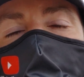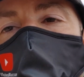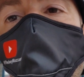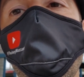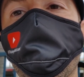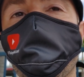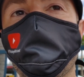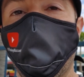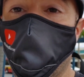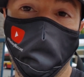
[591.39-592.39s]

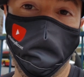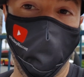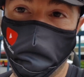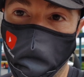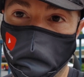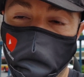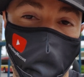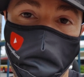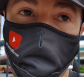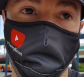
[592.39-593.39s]
I'm only 5'7".
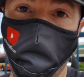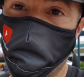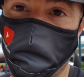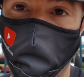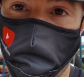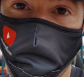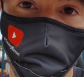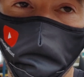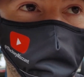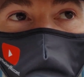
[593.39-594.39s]
I take small steps.
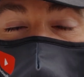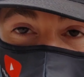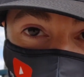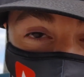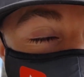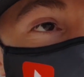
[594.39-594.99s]
It is what it is.